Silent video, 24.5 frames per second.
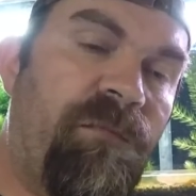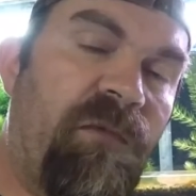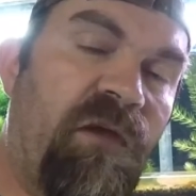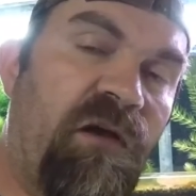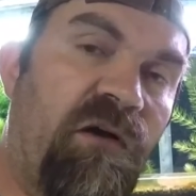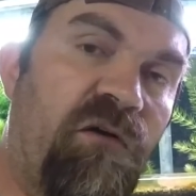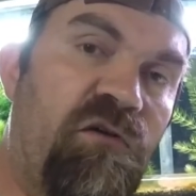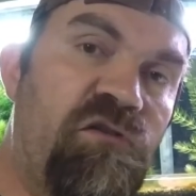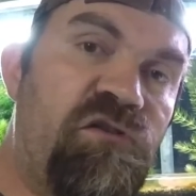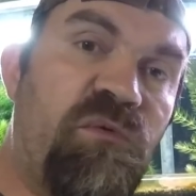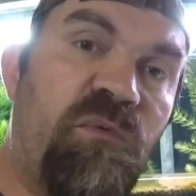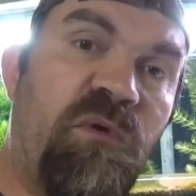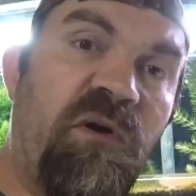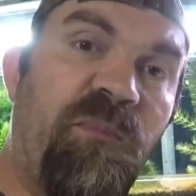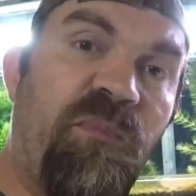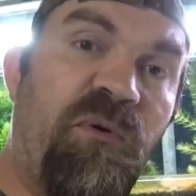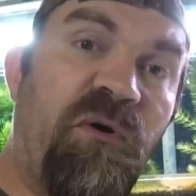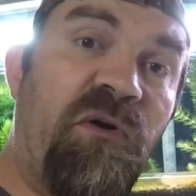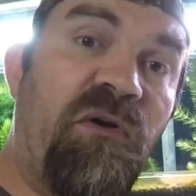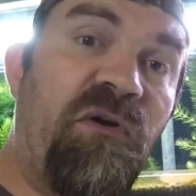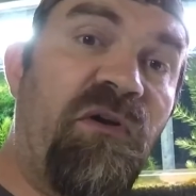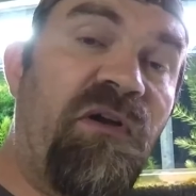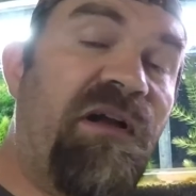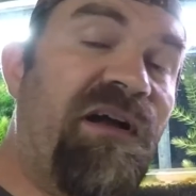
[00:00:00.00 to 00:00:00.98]
I also want to
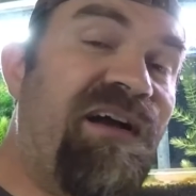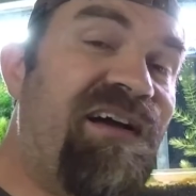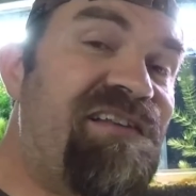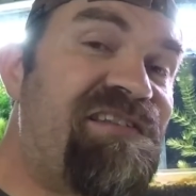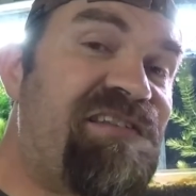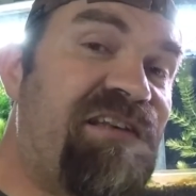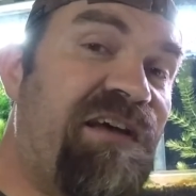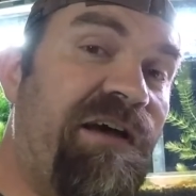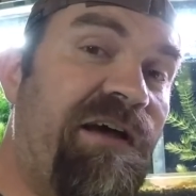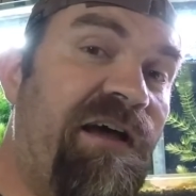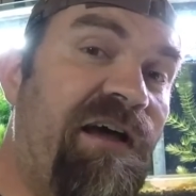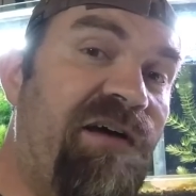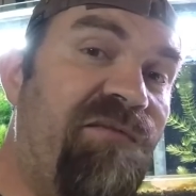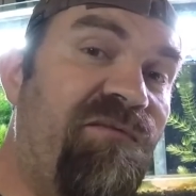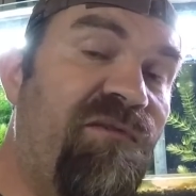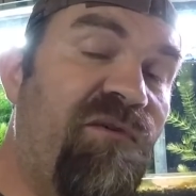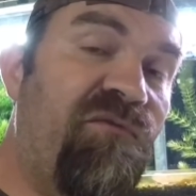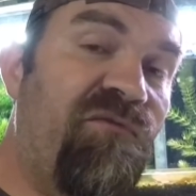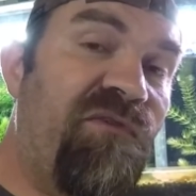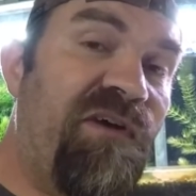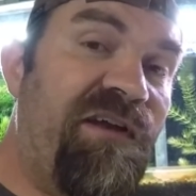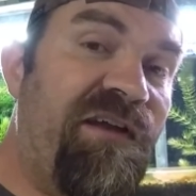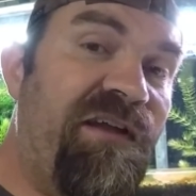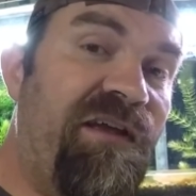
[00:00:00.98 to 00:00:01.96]
point out, guys, that I have a
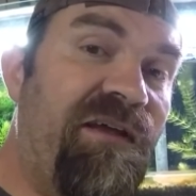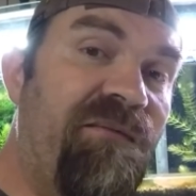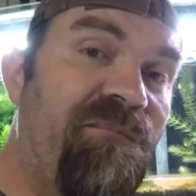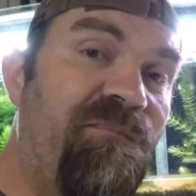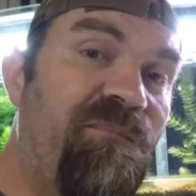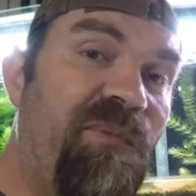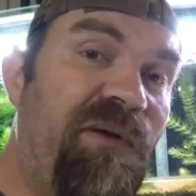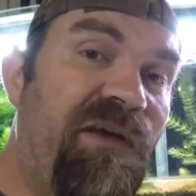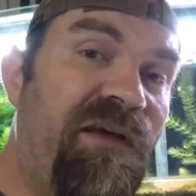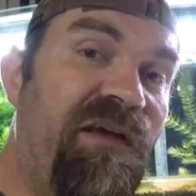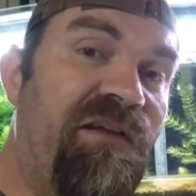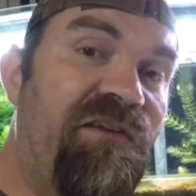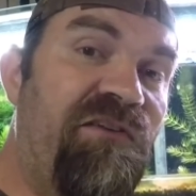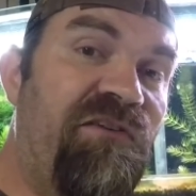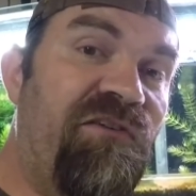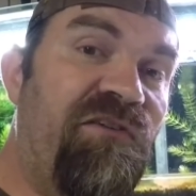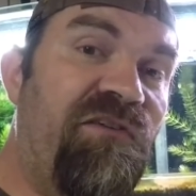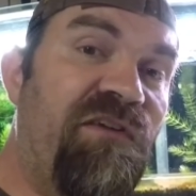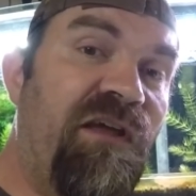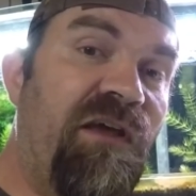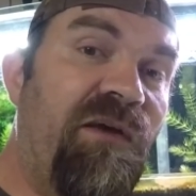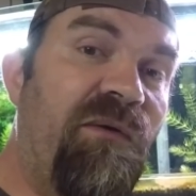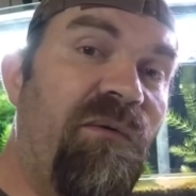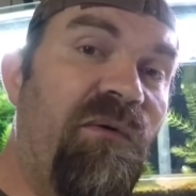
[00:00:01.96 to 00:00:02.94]
Reddit page
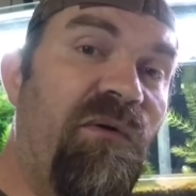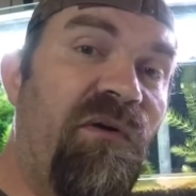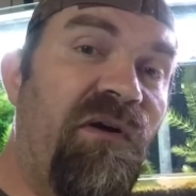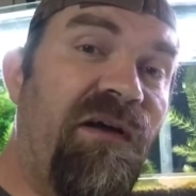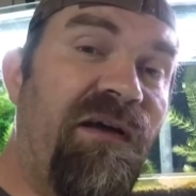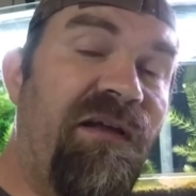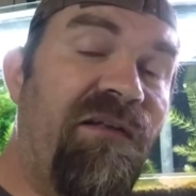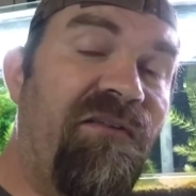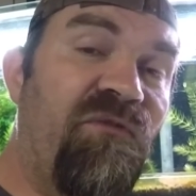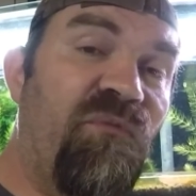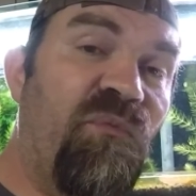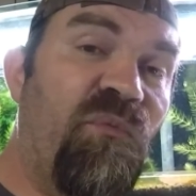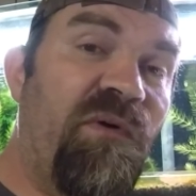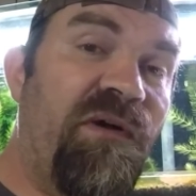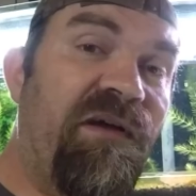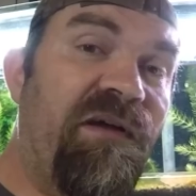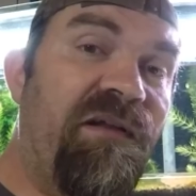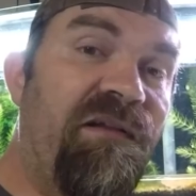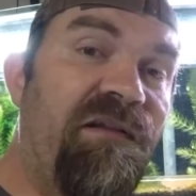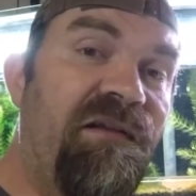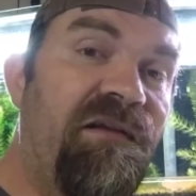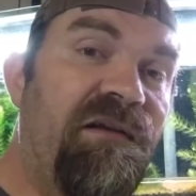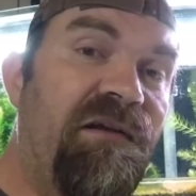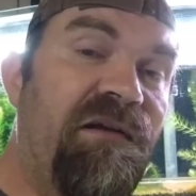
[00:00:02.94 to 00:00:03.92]
now as well.